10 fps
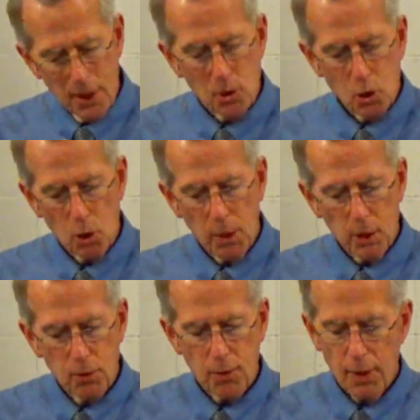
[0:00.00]
done so
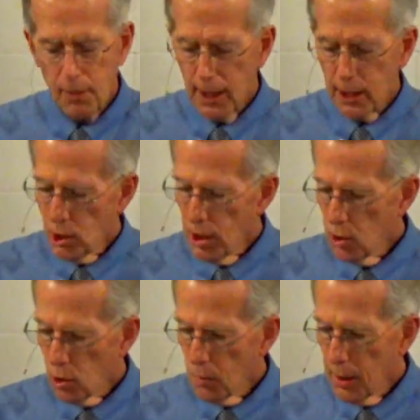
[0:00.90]
much for them, they had
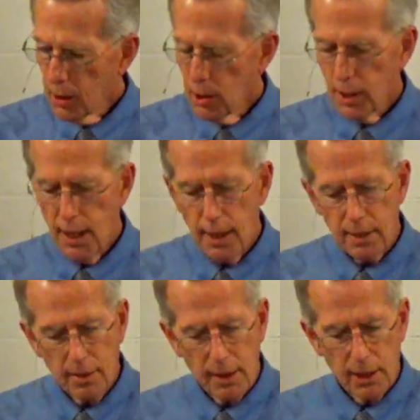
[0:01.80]
seen so much, and
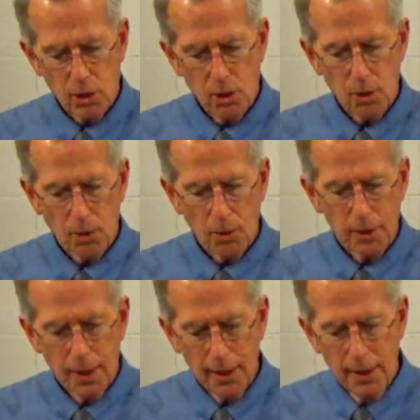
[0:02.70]
yet they
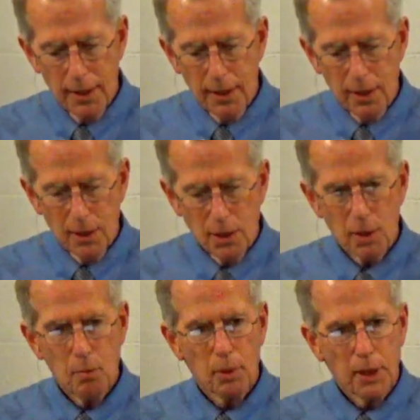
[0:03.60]
still
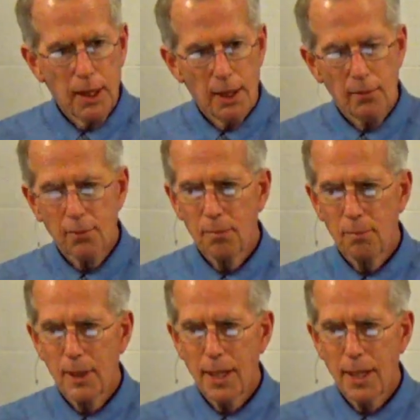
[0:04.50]
didn't believe.